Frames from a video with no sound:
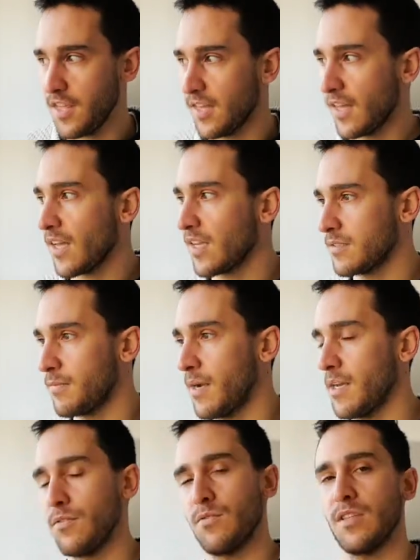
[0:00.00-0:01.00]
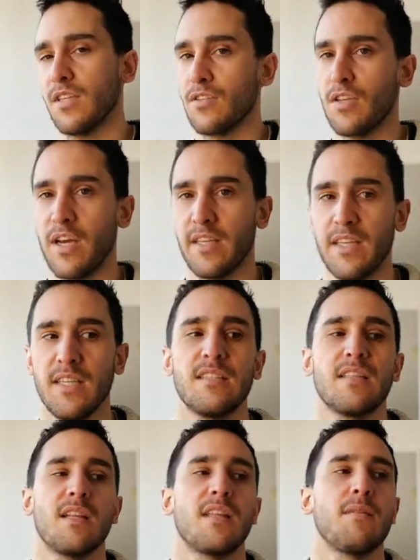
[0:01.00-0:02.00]
that has value in the society is
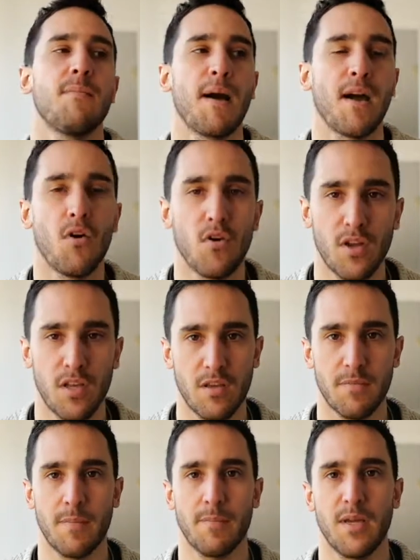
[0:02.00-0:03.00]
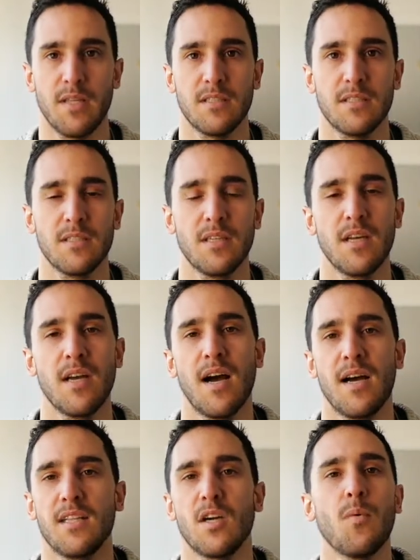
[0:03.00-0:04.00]
created by other human beings,
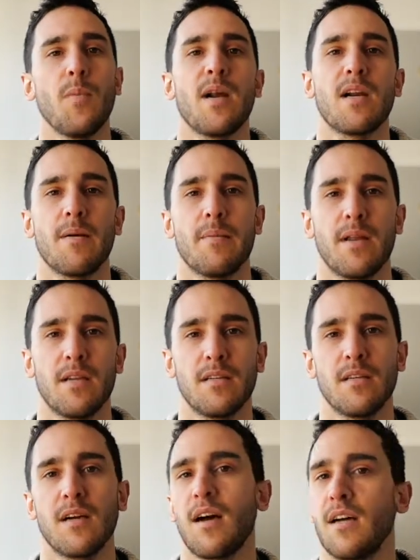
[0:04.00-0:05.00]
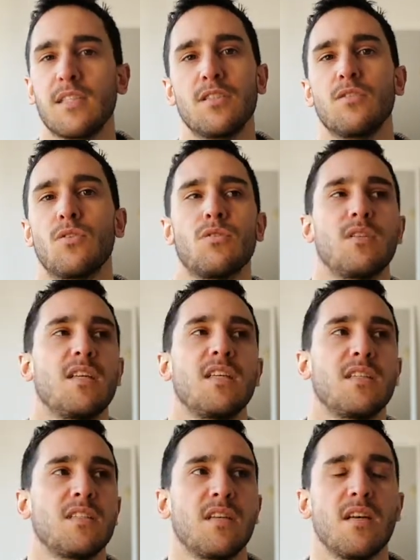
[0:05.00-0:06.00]
and the government has not
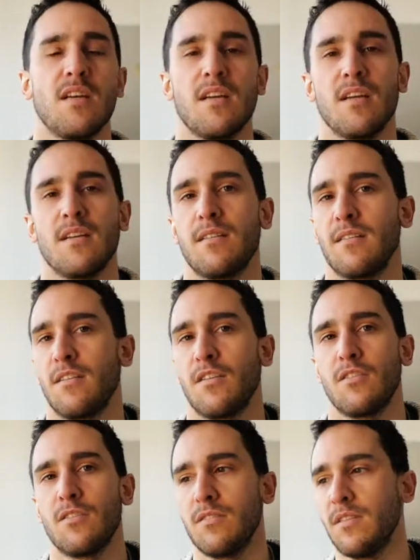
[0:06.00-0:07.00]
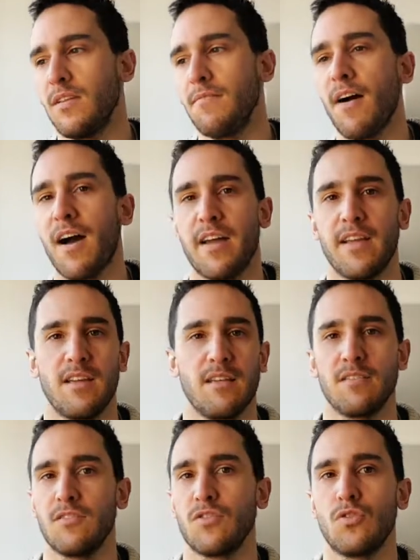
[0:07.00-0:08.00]
this
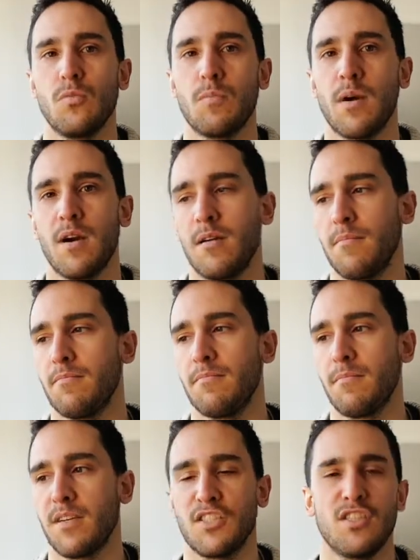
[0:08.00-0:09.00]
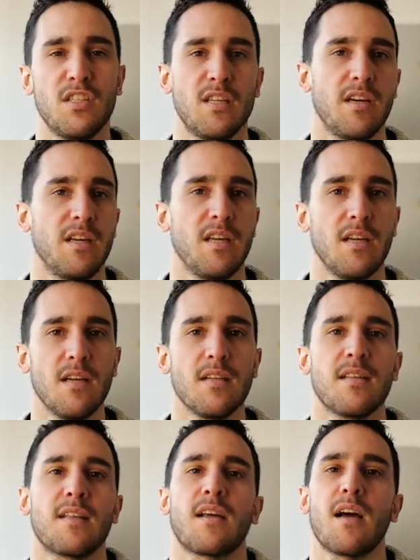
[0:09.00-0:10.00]
divine super machinery
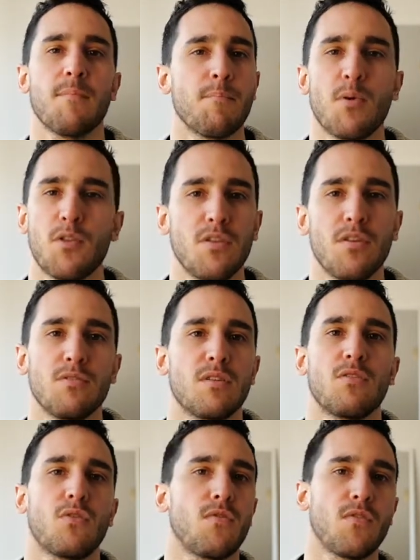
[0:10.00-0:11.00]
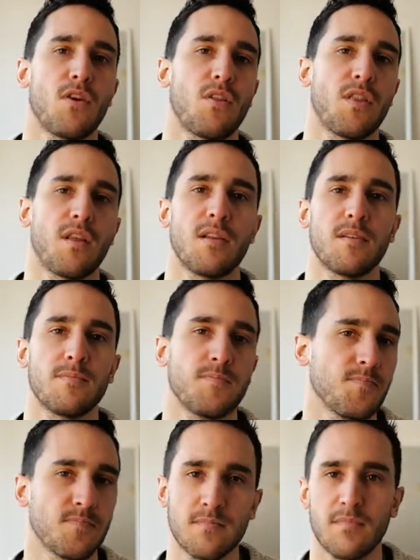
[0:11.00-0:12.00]
that can produce out of nothing.
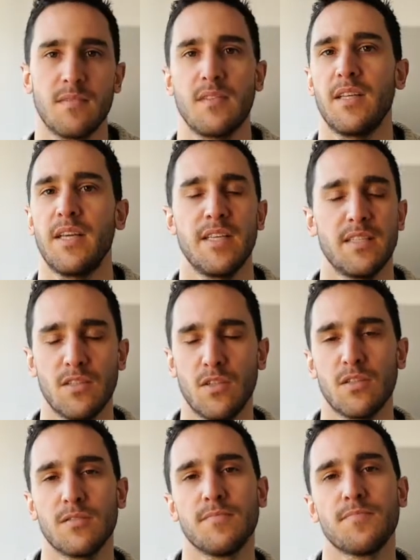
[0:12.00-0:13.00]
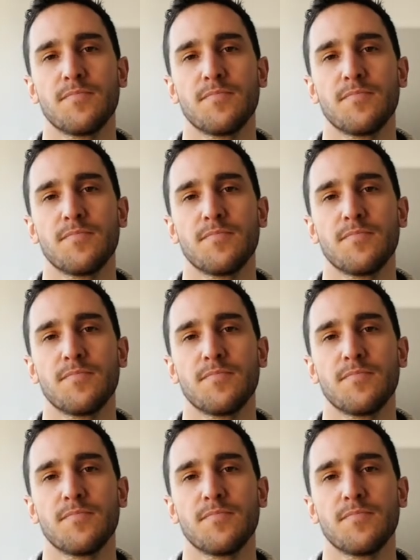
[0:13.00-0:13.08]
It's not.